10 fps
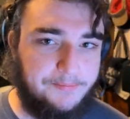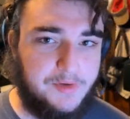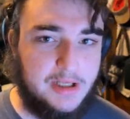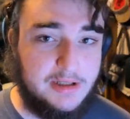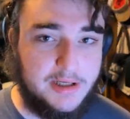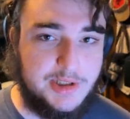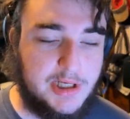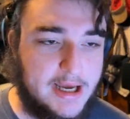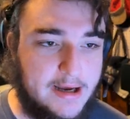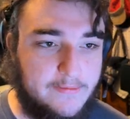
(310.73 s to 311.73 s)
It does
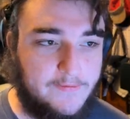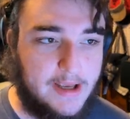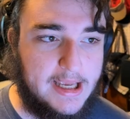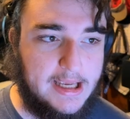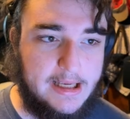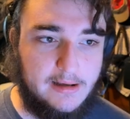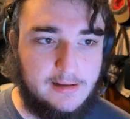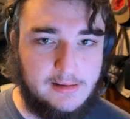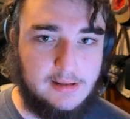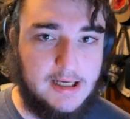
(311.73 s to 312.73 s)
have a
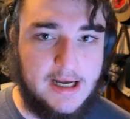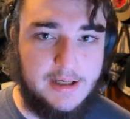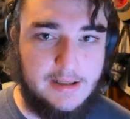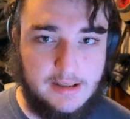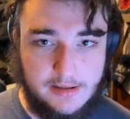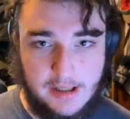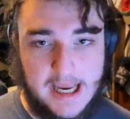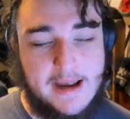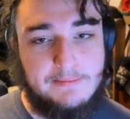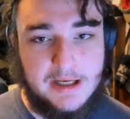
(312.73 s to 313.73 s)
the
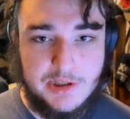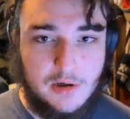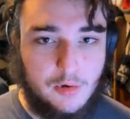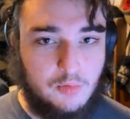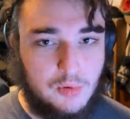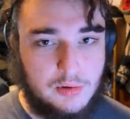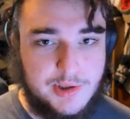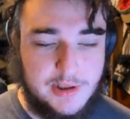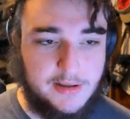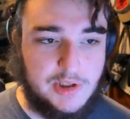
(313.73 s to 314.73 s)
campaign's called World
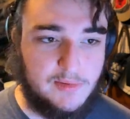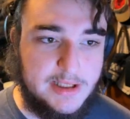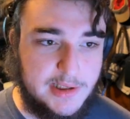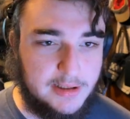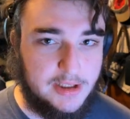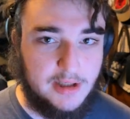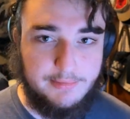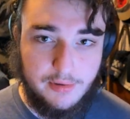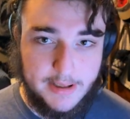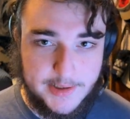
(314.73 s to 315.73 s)
Series Racing, the
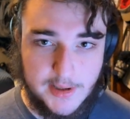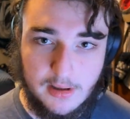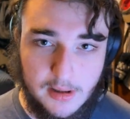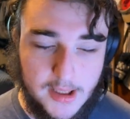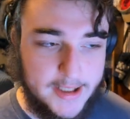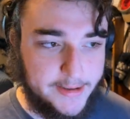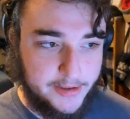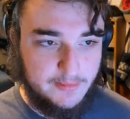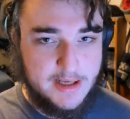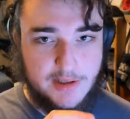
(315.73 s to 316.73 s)
WSR.
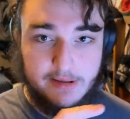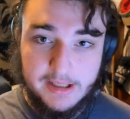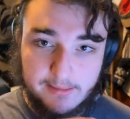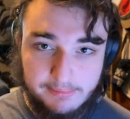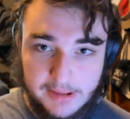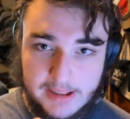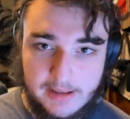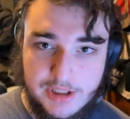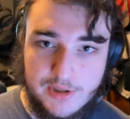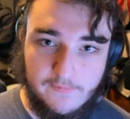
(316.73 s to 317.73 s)
You basically complete
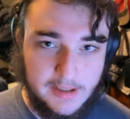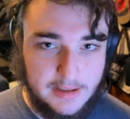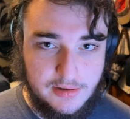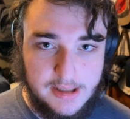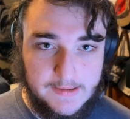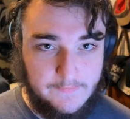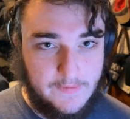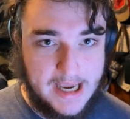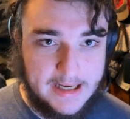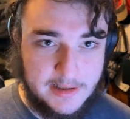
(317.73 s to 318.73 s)
each event, you get
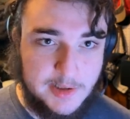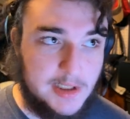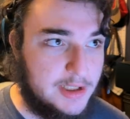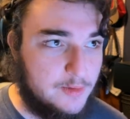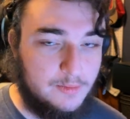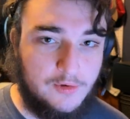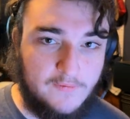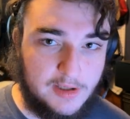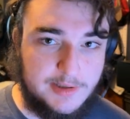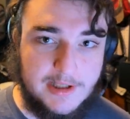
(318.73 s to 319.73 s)
fans, and you move
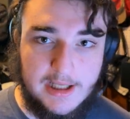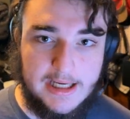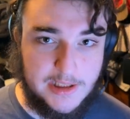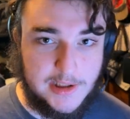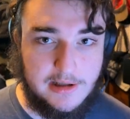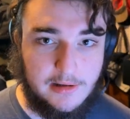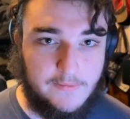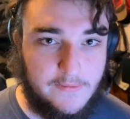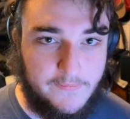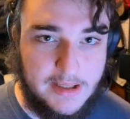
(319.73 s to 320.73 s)
on to the next tier
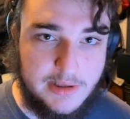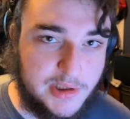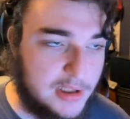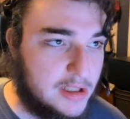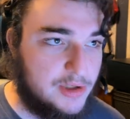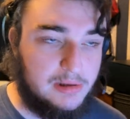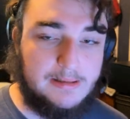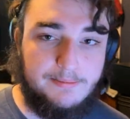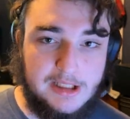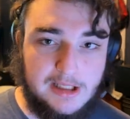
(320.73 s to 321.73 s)
of events, and then you
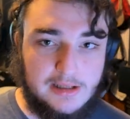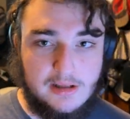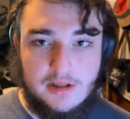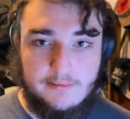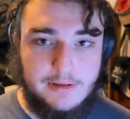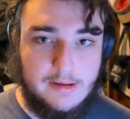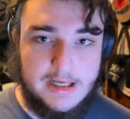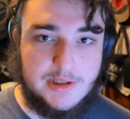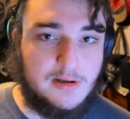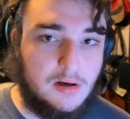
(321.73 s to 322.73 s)
compete in the
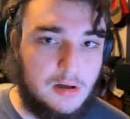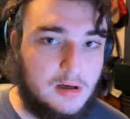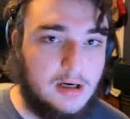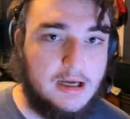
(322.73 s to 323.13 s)
WSR